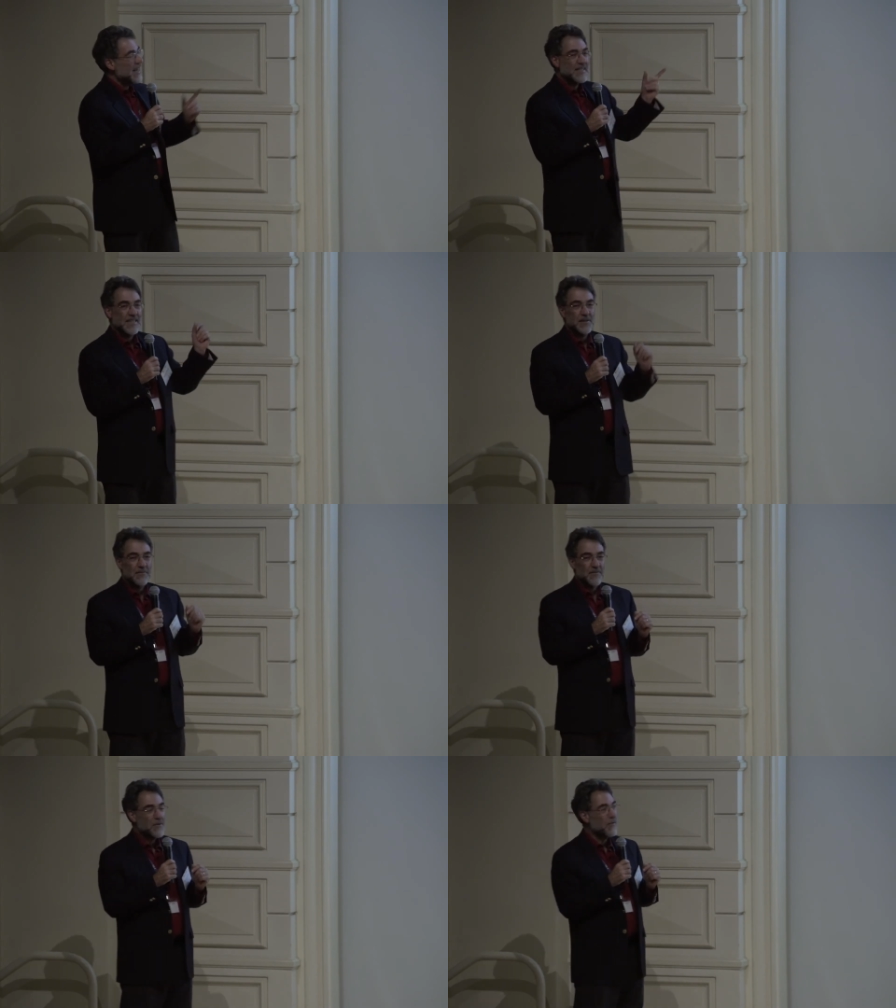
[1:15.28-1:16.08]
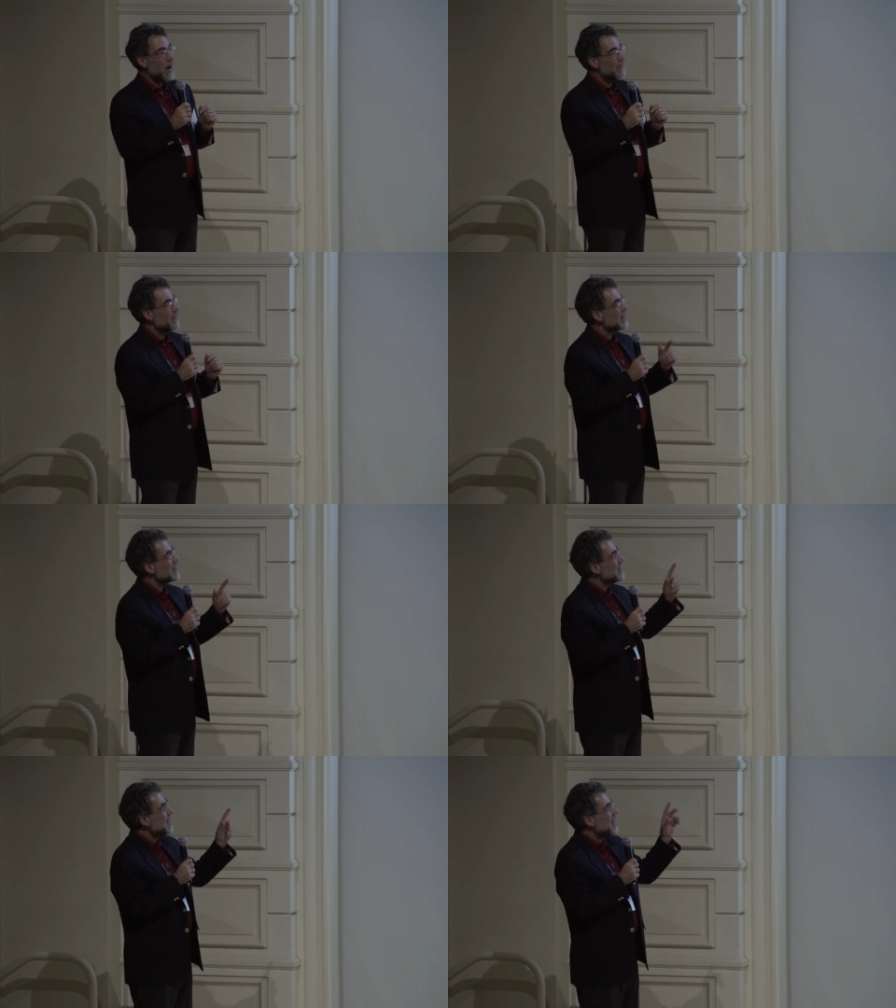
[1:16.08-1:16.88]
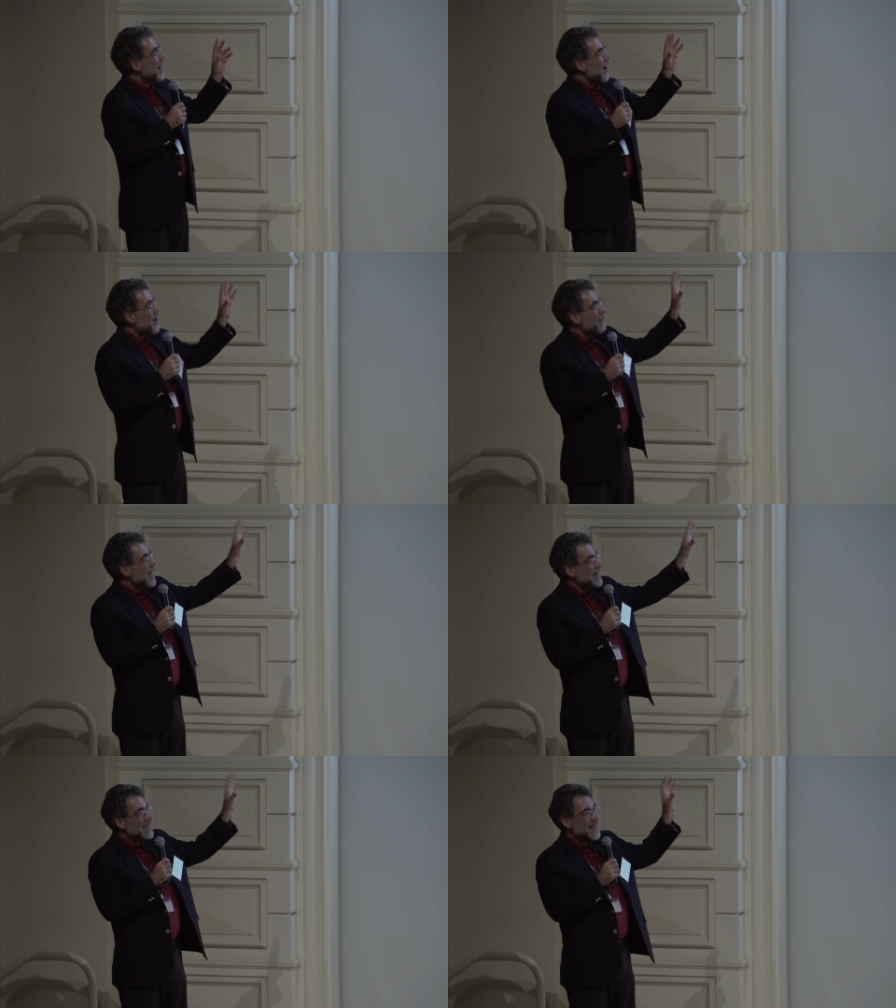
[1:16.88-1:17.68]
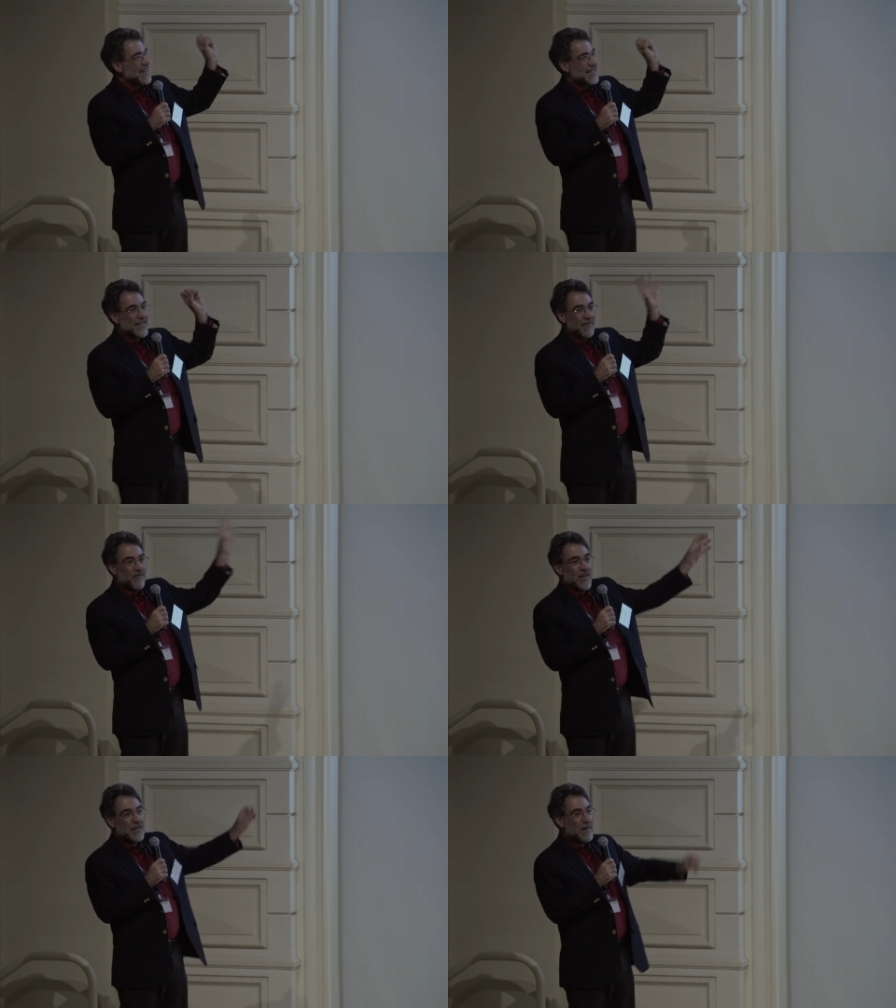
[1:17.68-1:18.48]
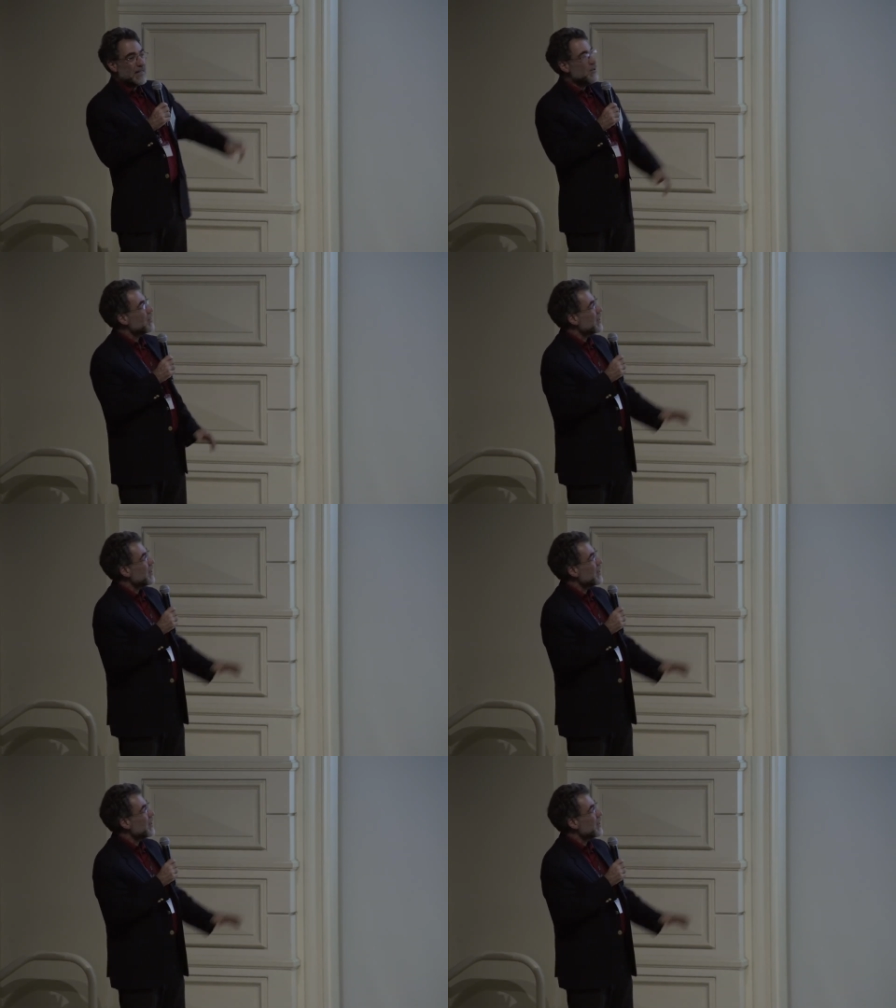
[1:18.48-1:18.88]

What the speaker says: I guess I do have a few graphics, has this fundamental